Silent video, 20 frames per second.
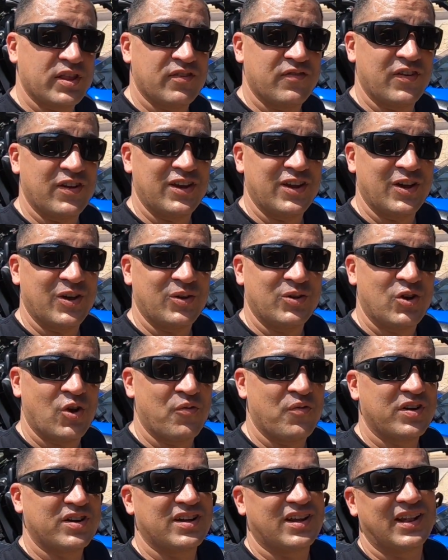the video. Don't
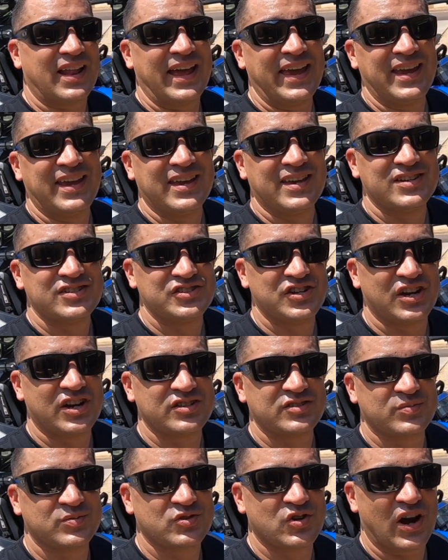forget to like, share,
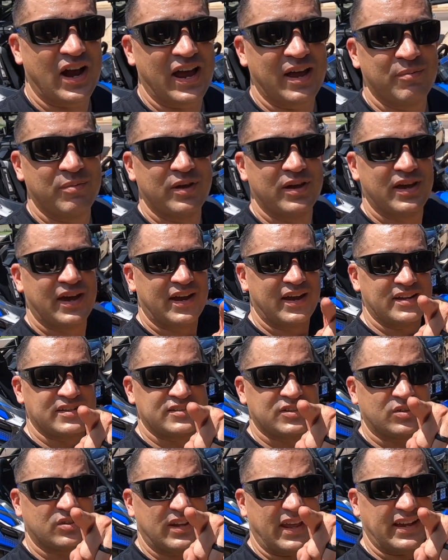subscribe.
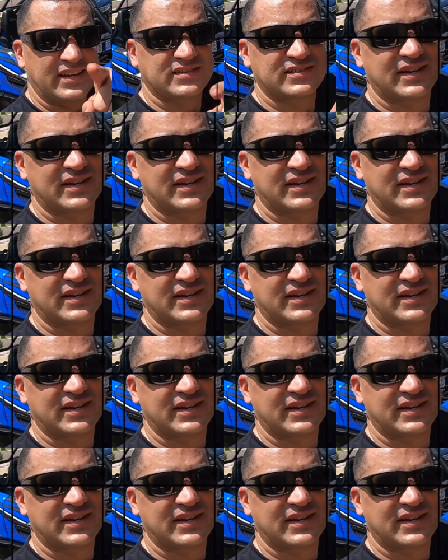Until next